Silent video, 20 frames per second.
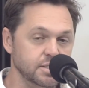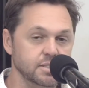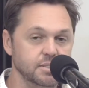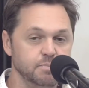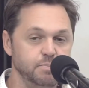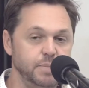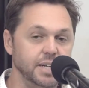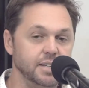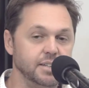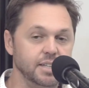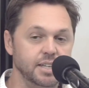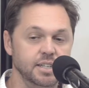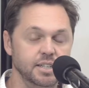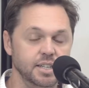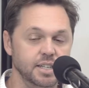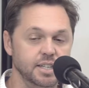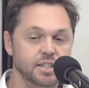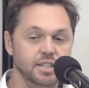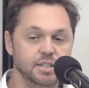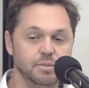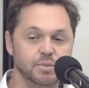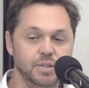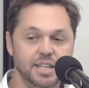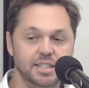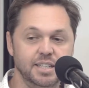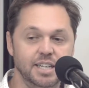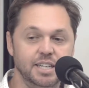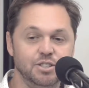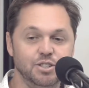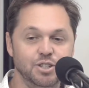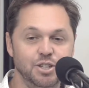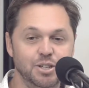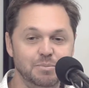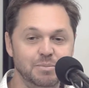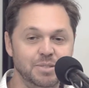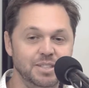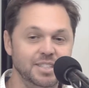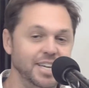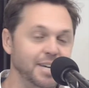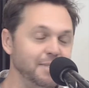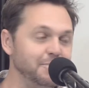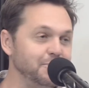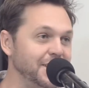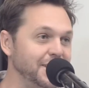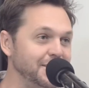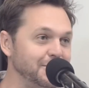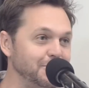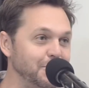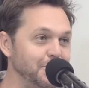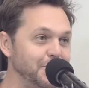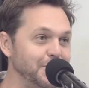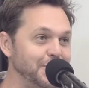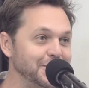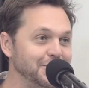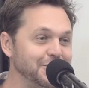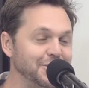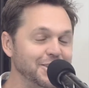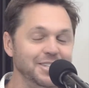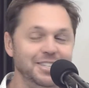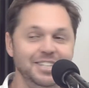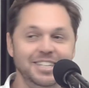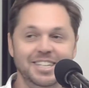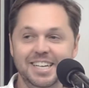Back then, I don't think we had that term, but yep, that's what we went through.